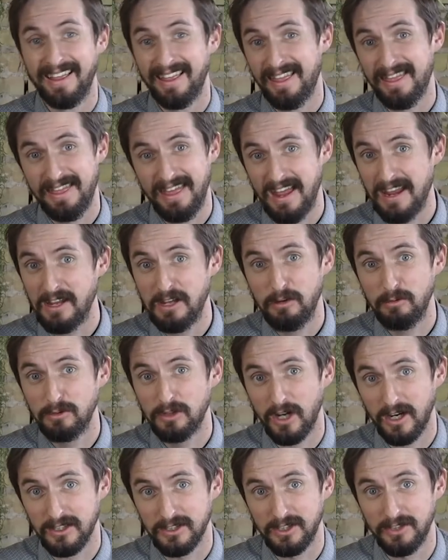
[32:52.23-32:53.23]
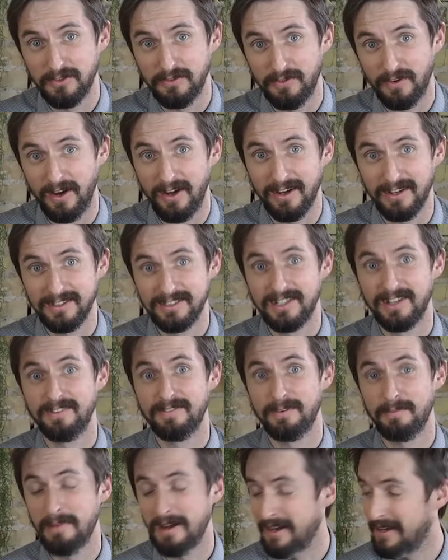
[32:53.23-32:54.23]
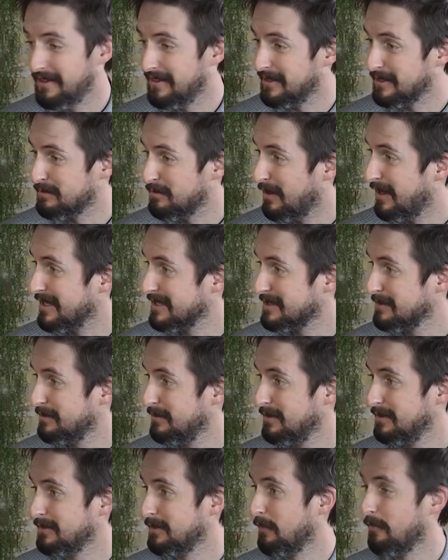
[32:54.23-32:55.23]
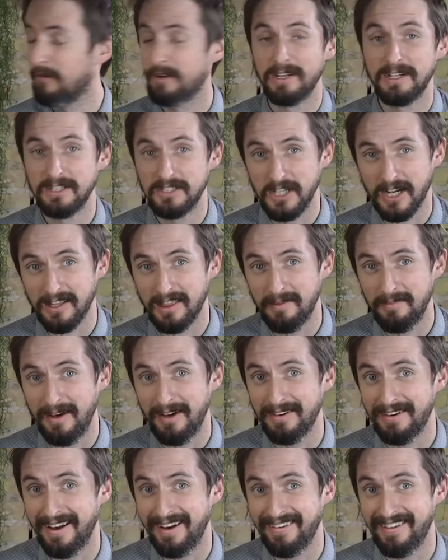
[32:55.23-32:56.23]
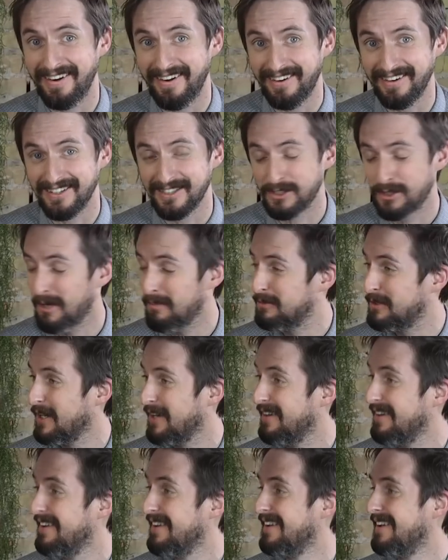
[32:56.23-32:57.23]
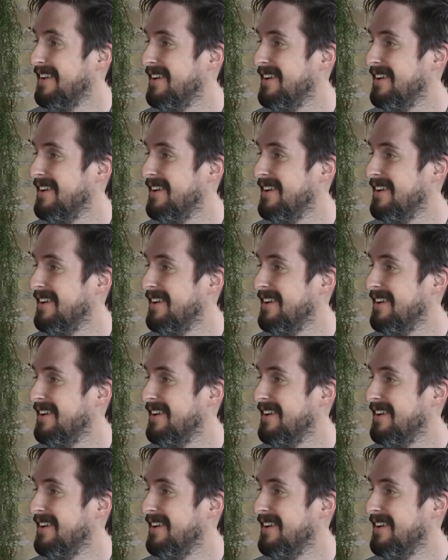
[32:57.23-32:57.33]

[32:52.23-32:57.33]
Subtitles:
Thank you, Josh's Frogs, for making this possible. Don't forget to check them out down in our description.